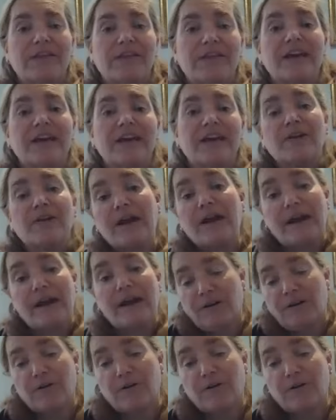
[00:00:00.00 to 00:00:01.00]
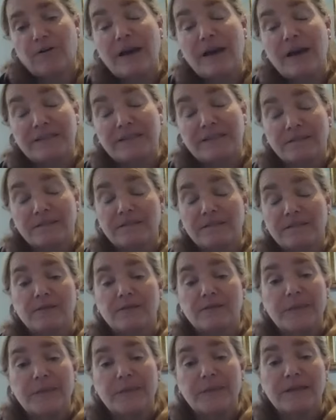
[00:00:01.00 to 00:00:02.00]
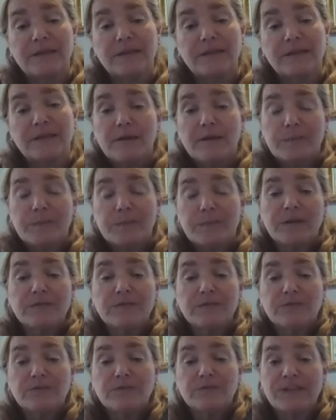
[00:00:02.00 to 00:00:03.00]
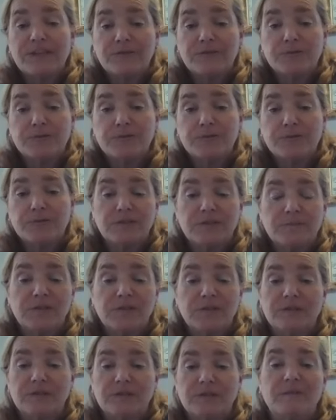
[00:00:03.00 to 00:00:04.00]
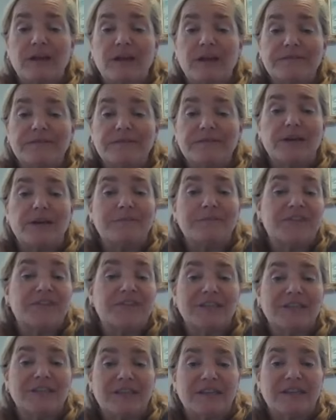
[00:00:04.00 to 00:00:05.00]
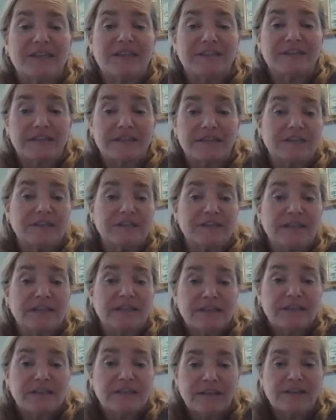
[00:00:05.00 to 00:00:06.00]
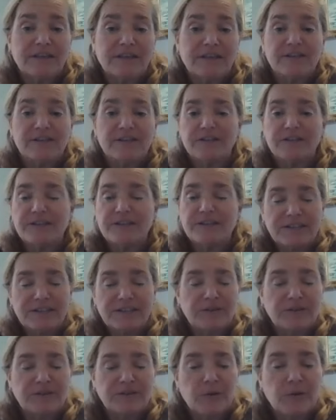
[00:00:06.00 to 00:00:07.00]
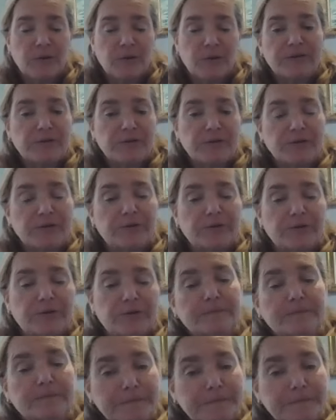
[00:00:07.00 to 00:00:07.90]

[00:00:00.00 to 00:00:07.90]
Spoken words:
their horizons a little bit, but also to introduce them to some lifetime fitness activities that they could continue on their own.